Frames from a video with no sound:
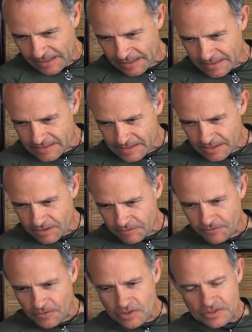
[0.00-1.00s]
Let's see, the
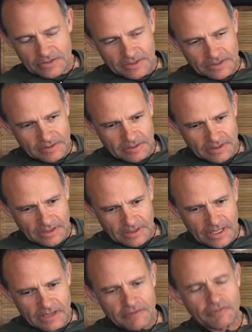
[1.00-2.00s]
first
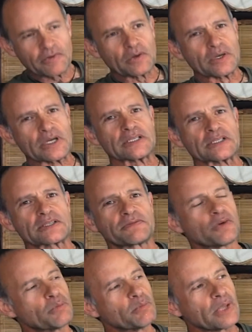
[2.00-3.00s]
influence
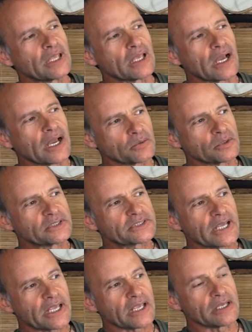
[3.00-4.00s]
for me, I would
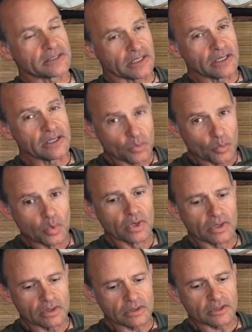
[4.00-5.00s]
say, is in the
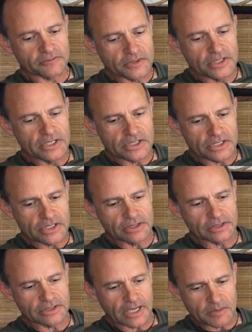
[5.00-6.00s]
world of
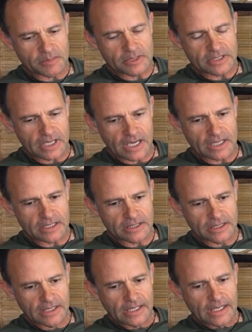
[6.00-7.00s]
traditional Thai massage.
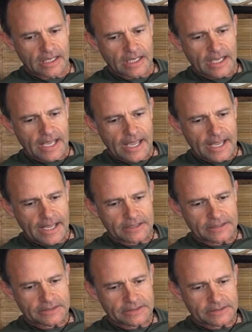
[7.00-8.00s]

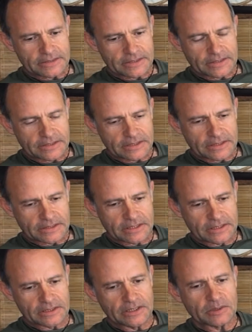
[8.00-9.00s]
And it's
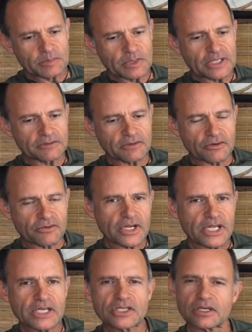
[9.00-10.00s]
a little bit of a
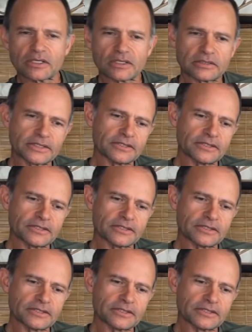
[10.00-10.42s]
regional